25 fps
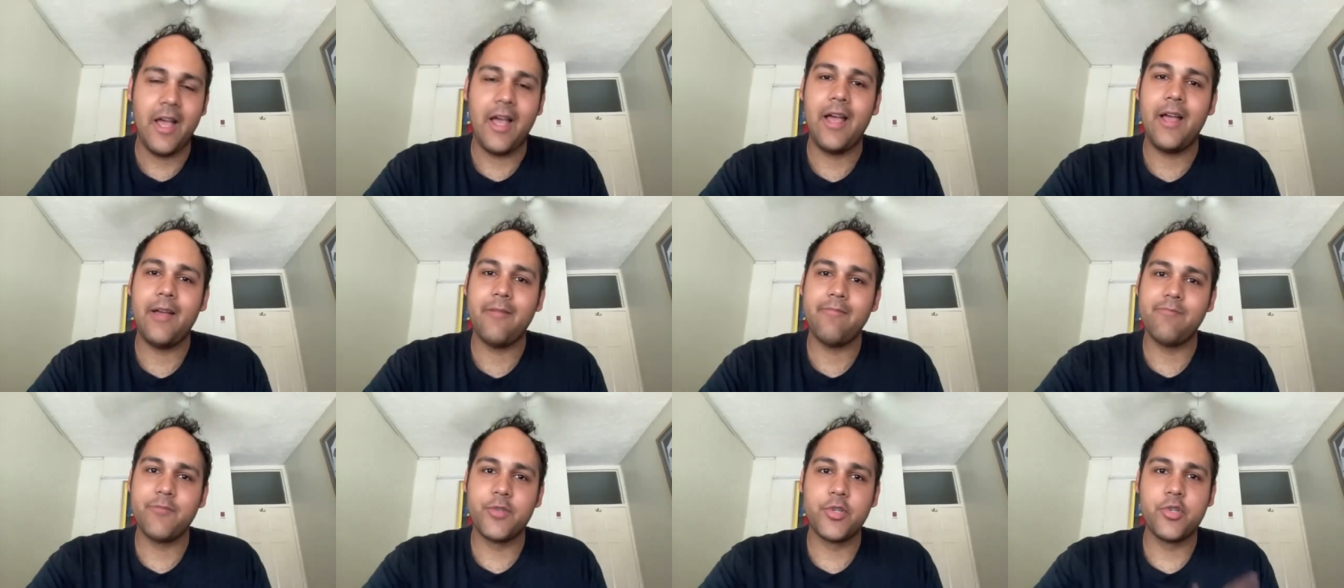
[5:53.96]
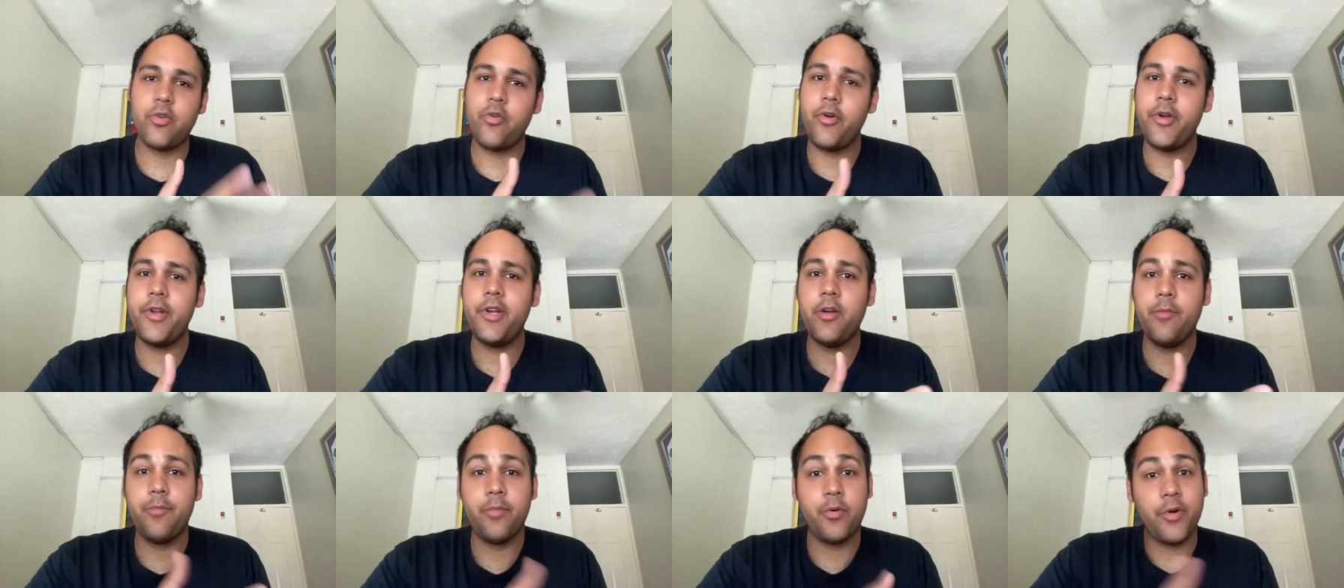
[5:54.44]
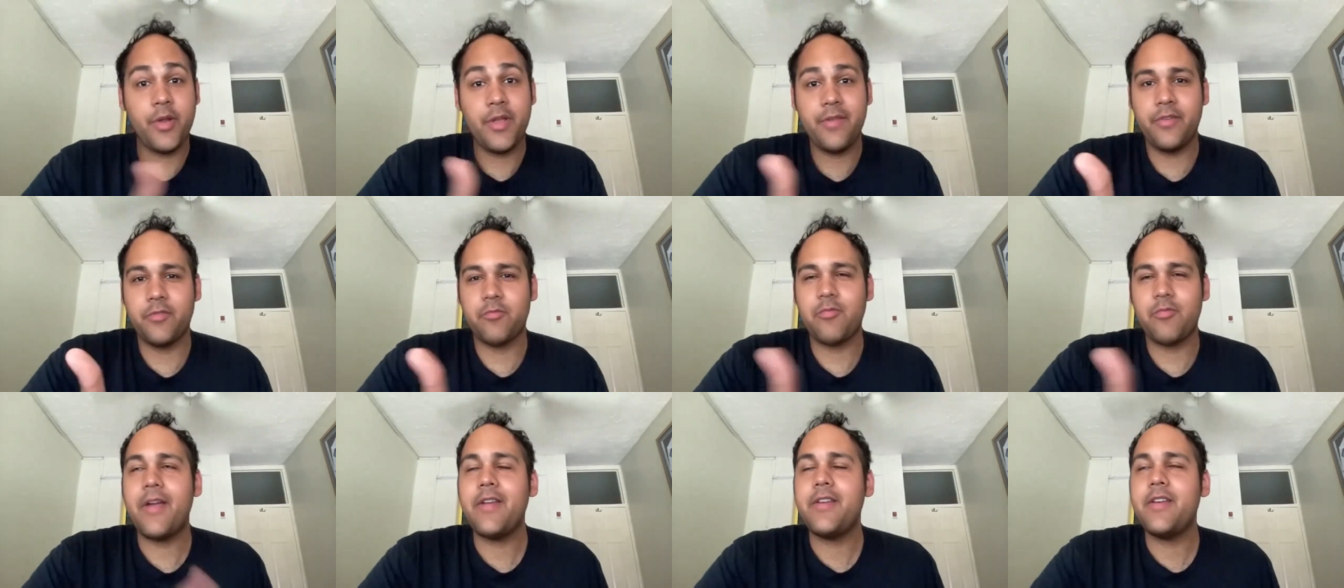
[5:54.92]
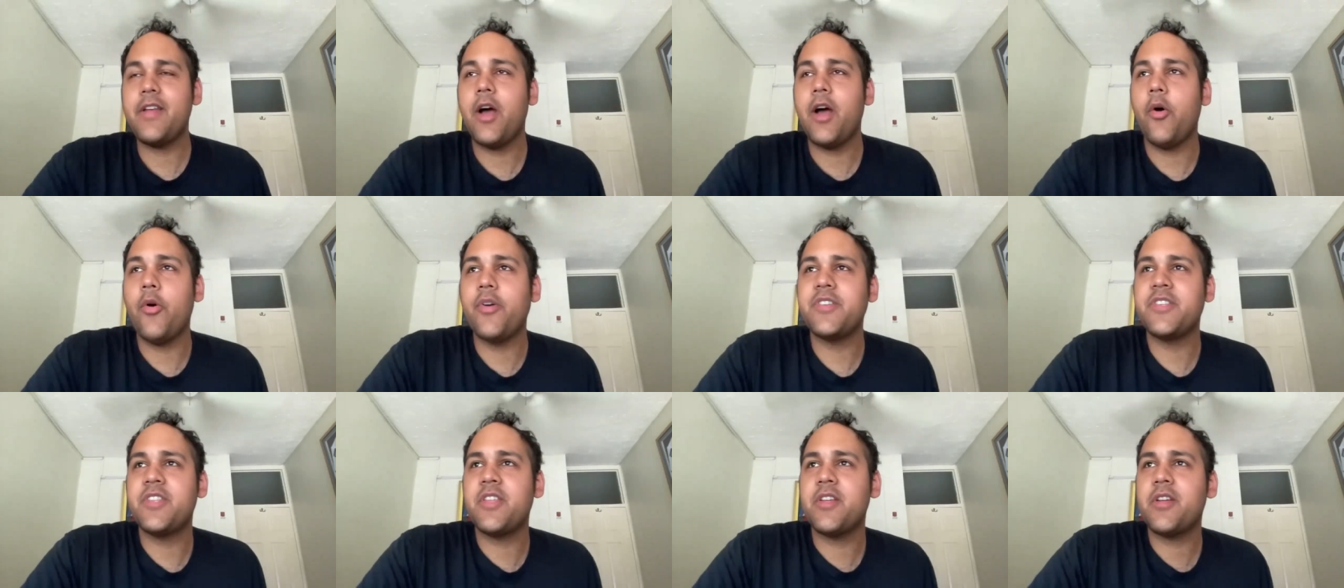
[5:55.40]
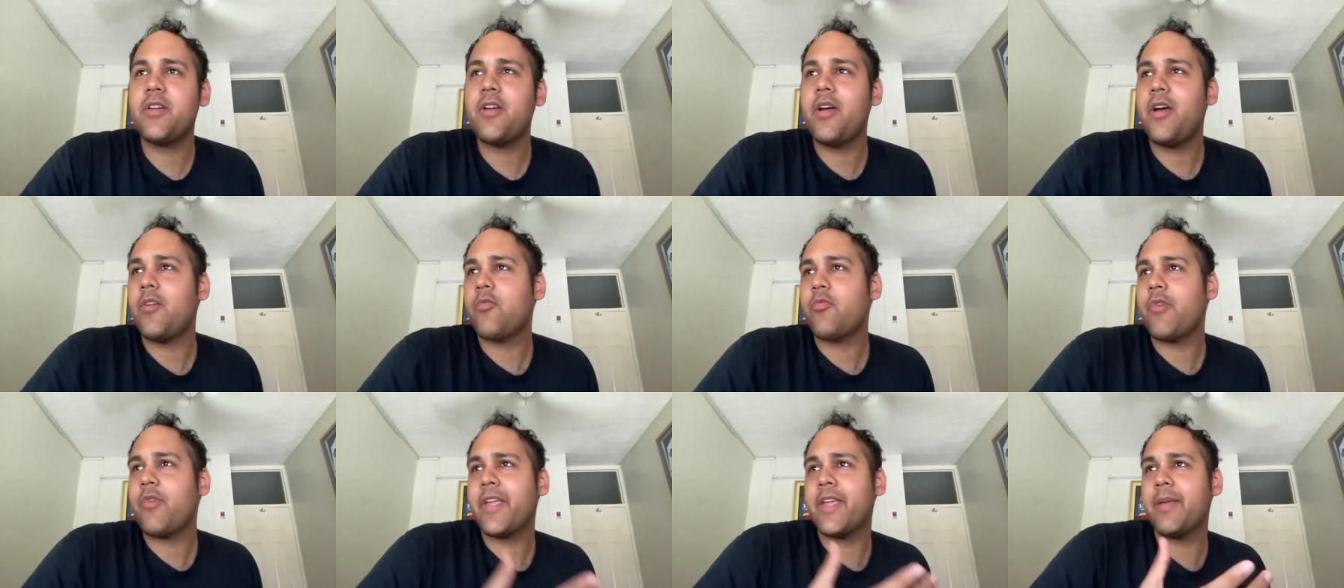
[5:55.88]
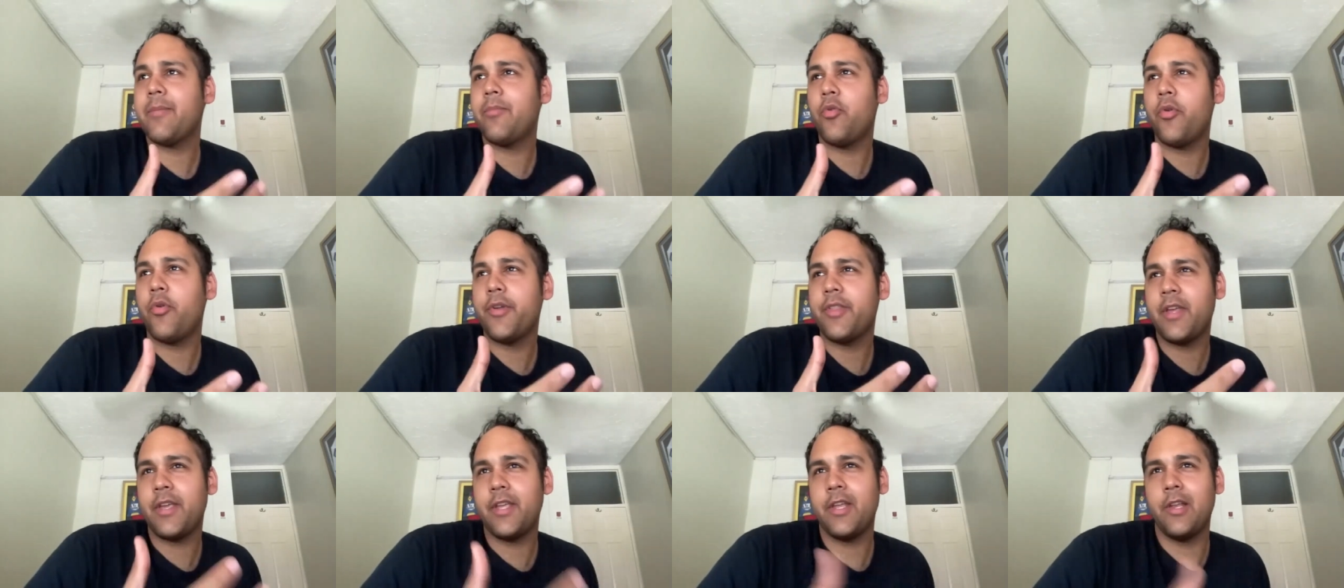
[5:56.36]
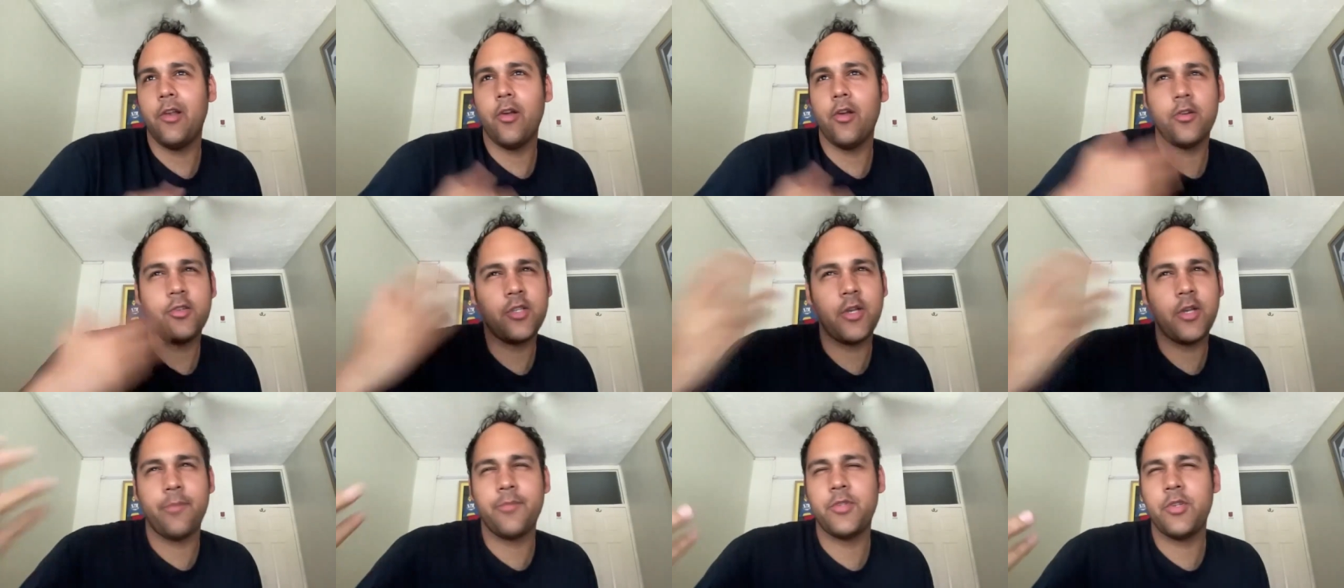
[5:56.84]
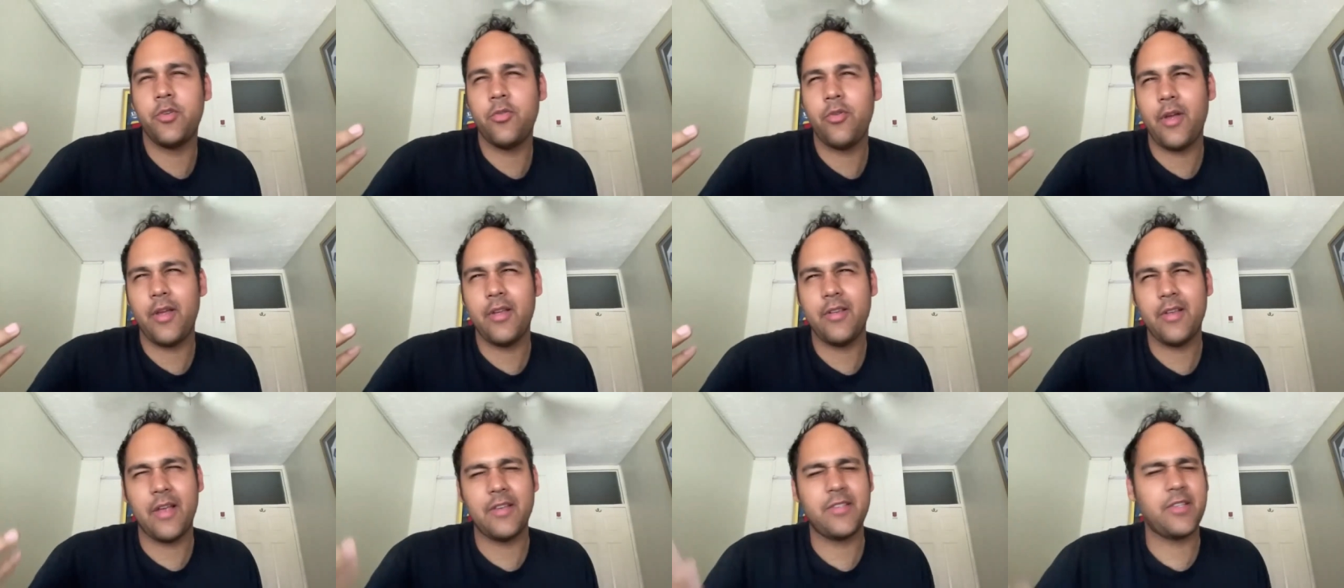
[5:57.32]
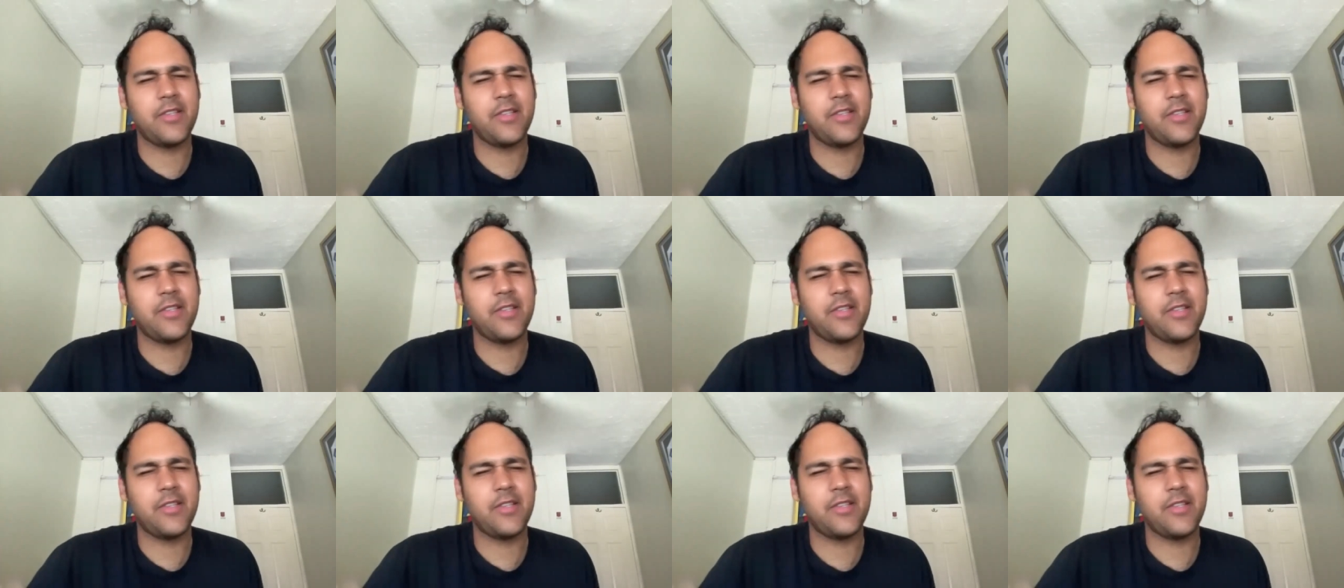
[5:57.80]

Uh, growing up, or even right now, is there a reggae boy that you looked up to uh,